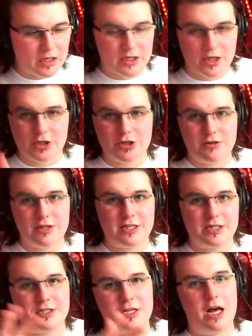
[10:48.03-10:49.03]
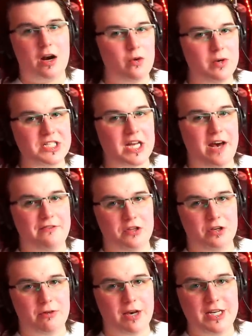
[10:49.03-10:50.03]
a country that does not always
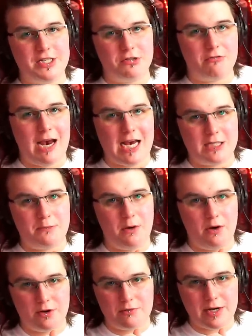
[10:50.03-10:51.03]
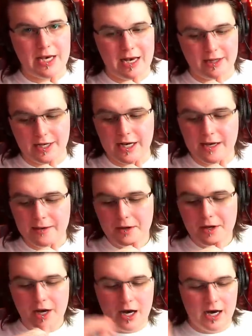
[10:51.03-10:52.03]
have the greatest grasp on reality.
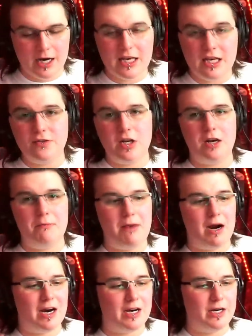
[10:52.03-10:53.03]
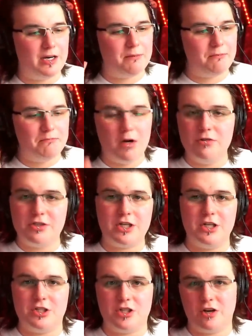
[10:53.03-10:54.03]
Uh, even in America,
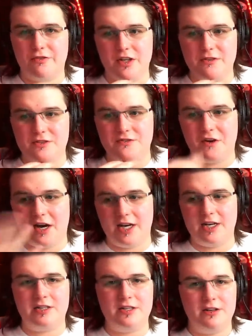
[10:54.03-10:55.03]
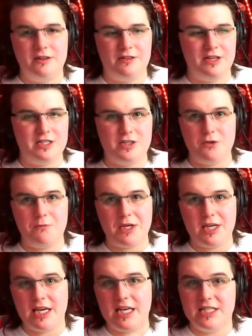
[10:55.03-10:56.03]
most conservatives find this to
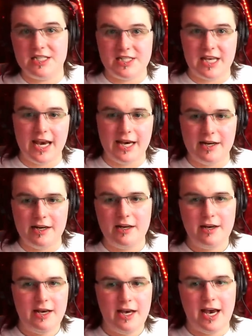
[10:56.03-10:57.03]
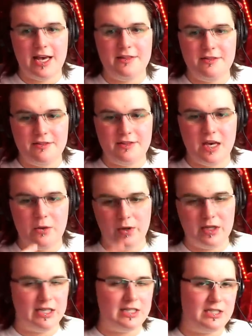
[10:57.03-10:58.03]
be insane, and they
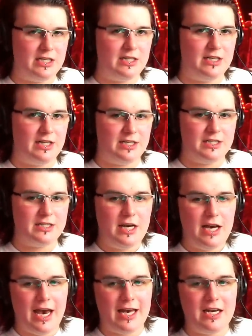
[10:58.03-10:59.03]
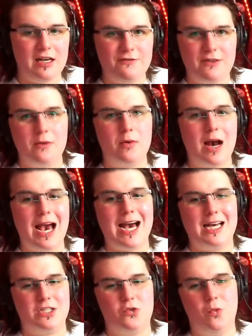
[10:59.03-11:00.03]
would listen to this, and if they were
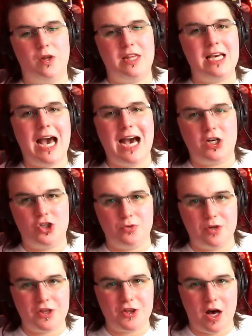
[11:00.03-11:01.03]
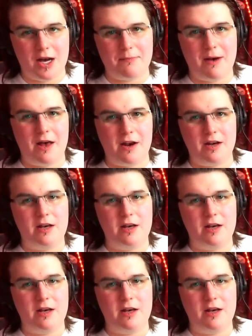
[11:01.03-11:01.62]
asked what they actually thought about